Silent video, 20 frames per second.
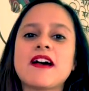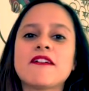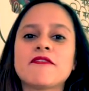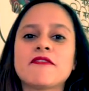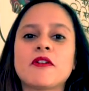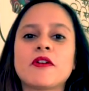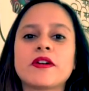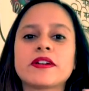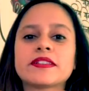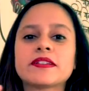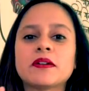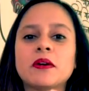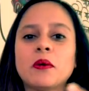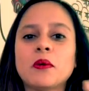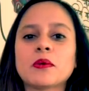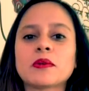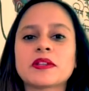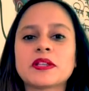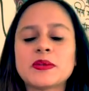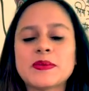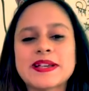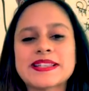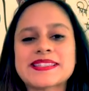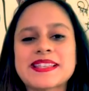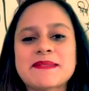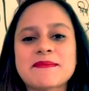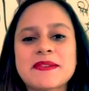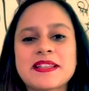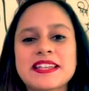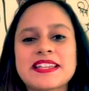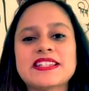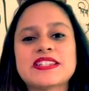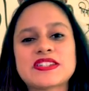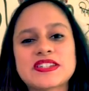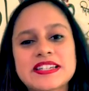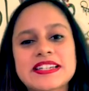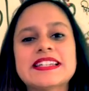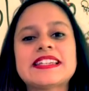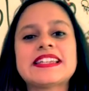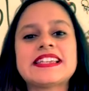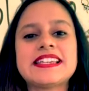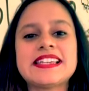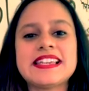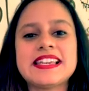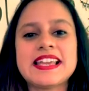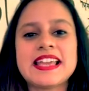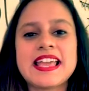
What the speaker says: for the whole USMLE journey,